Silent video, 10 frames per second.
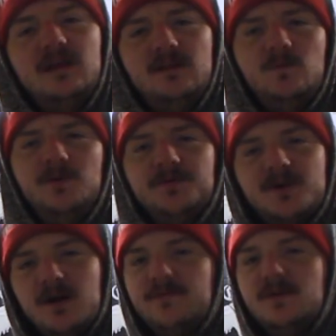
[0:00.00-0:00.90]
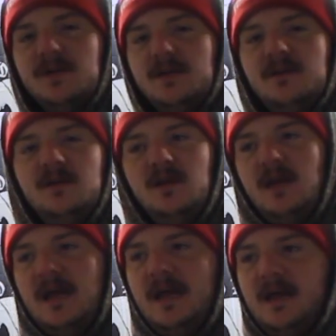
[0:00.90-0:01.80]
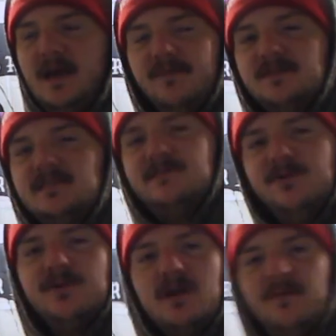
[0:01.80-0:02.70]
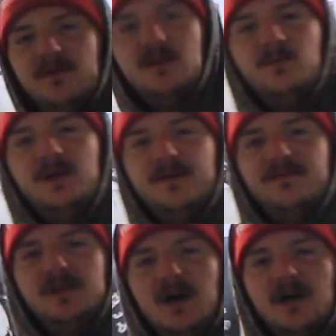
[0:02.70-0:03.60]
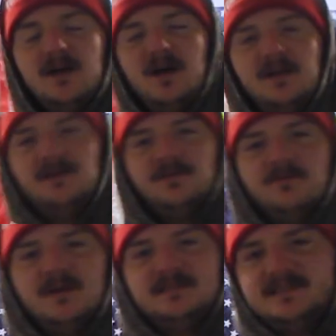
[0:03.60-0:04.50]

and then we recovered it and ever since we recovered it we have not gotten it to run